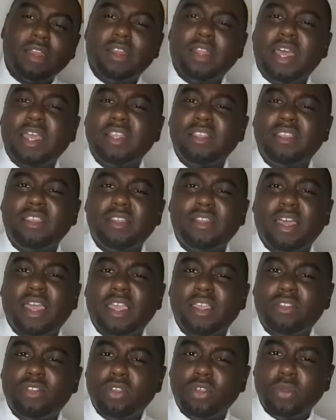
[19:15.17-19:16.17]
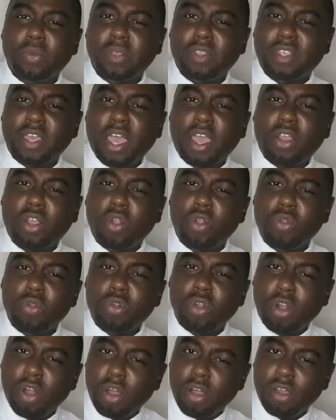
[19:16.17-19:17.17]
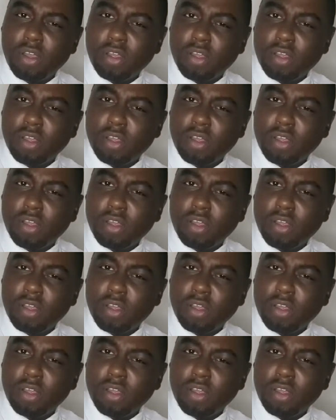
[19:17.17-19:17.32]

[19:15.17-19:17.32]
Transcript: 1992, is that a cougar?